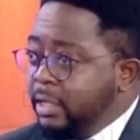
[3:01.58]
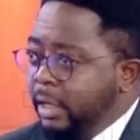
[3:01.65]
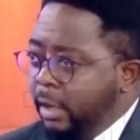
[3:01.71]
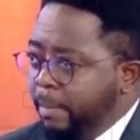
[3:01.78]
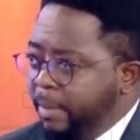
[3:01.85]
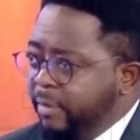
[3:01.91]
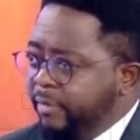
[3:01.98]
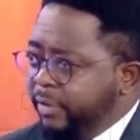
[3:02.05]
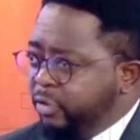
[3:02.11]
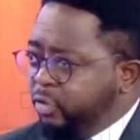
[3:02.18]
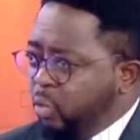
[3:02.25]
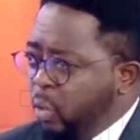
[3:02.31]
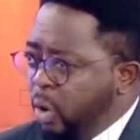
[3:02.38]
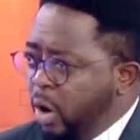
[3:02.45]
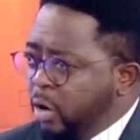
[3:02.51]
Did the
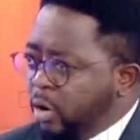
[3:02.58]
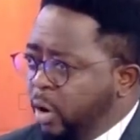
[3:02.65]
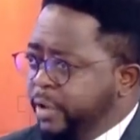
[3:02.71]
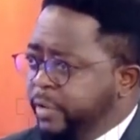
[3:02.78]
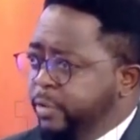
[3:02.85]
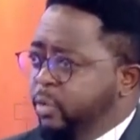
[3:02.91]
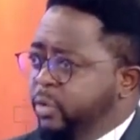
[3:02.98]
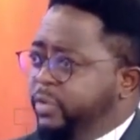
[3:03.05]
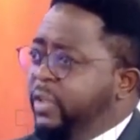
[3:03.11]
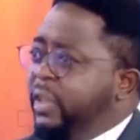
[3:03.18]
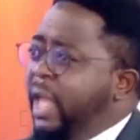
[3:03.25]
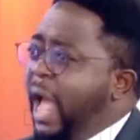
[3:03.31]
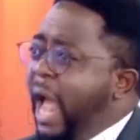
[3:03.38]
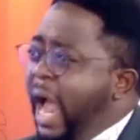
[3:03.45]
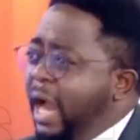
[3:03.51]
beavers work? Or was it
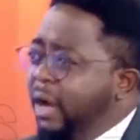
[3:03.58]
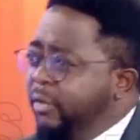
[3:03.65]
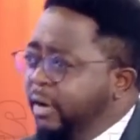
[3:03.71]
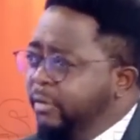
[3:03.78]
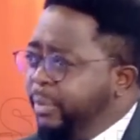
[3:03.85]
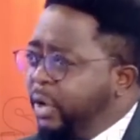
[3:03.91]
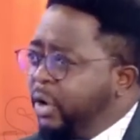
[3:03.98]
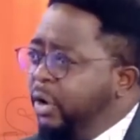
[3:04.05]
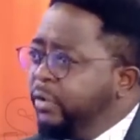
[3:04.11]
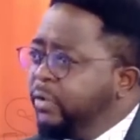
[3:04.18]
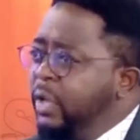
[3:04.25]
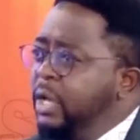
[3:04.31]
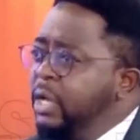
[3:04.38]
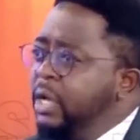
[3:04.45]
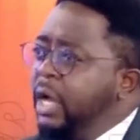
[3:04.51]
the IREF?
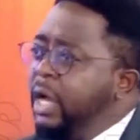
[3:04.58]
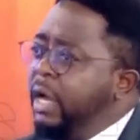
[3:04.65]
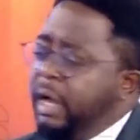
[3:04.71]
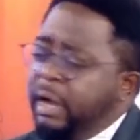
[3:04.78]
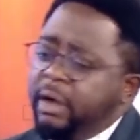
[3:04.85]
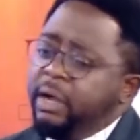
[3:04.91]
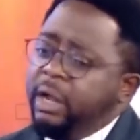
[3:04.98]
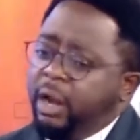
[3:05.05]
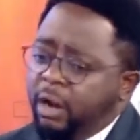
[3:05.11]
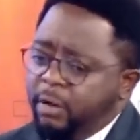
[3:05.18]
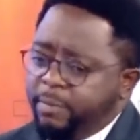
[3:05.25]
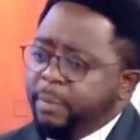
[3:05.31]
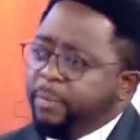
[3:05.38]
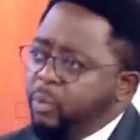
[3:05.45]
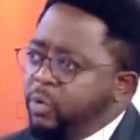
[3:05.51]
Because a lot
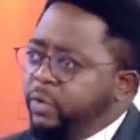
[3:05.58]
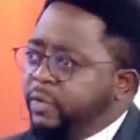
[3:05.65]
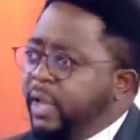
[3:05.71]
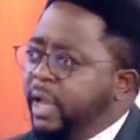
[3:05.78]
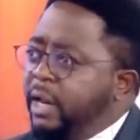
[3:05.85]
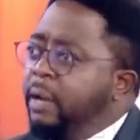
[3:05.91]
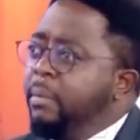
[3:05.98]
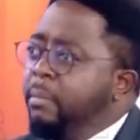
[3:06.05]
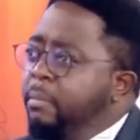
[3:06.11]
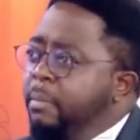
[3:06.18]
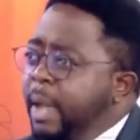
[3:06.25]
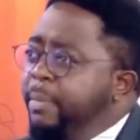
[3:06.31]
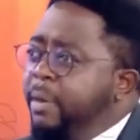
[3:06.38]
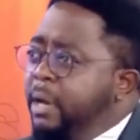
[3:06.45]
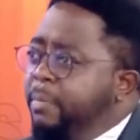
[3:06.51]
of people will say
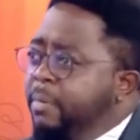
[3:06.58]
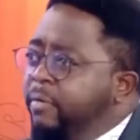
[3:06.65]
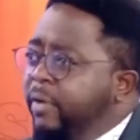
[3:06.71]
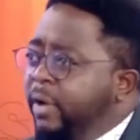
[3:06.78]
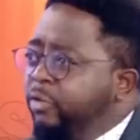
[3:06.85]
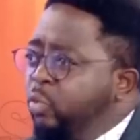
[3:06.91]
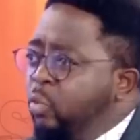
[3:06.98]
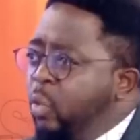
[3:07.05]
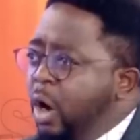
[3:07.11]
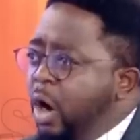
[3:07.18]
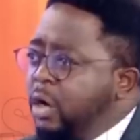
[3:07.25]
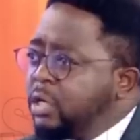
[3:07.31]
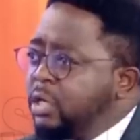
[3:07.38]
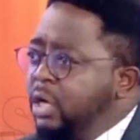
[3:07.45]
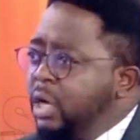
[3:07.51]
maybe the beavers
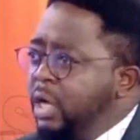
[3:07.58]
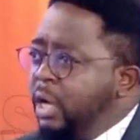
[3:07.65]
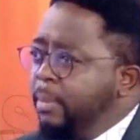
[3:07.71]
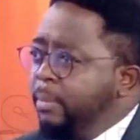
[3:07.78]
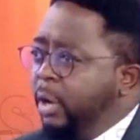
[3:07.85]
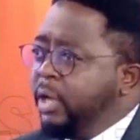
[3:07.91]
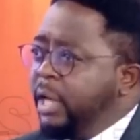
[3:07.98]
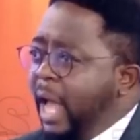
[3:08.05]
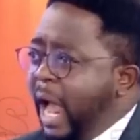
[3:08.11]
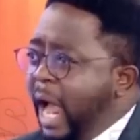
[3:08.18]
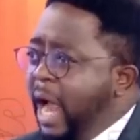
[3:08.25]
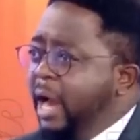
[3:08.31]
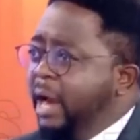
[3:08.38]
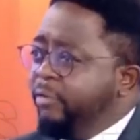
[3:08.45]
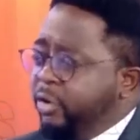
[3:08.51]
worked, but the
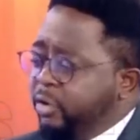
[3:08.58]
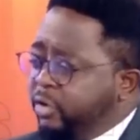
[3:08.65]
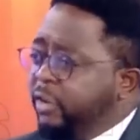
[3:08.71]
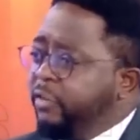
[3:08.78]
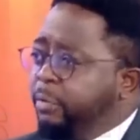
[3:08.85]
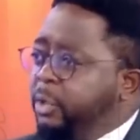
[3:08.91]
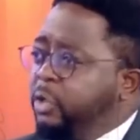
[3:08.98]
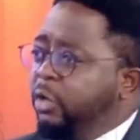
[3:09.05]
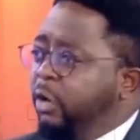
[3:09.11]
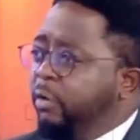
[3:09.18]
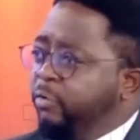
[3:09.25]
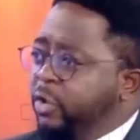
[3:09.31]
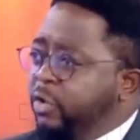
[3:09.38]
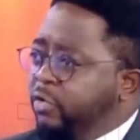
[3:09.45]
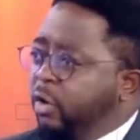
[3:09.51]
IREF, the transmission
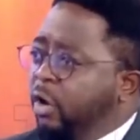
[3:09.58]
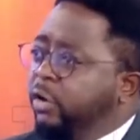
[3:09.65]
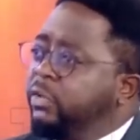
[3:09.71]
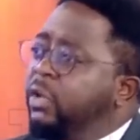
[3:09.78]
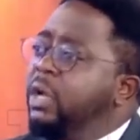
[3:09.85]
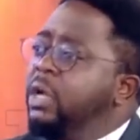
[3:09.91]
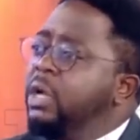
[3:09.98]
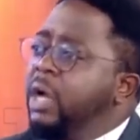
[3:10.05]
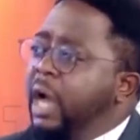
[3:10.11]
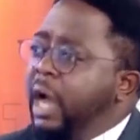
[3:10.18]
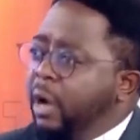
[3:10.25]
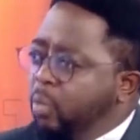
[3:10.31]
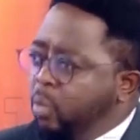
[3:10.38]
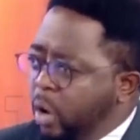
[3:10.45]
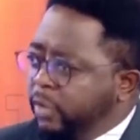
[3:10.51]
of results,
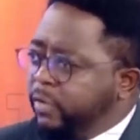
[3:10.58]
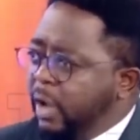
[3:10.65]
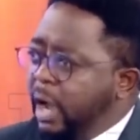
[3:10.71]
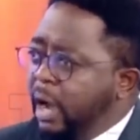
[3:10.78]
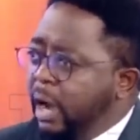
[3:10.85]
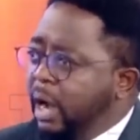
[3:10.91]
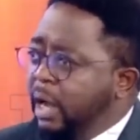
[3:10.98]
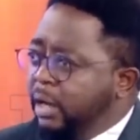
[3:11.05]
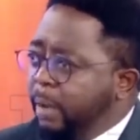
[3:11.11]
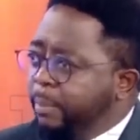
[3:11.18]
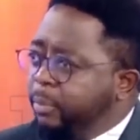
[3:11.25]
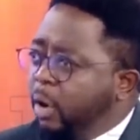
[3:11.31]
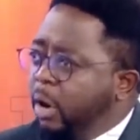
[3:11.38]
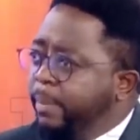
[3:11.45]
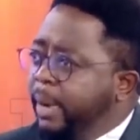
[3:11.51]
was
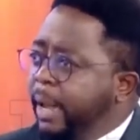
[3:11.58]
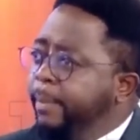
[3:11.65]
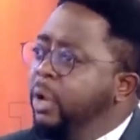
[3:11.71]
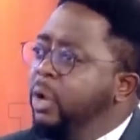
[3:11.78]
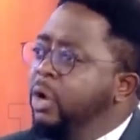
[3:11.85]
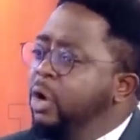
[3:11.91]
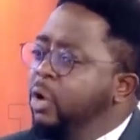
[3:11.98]
the problem.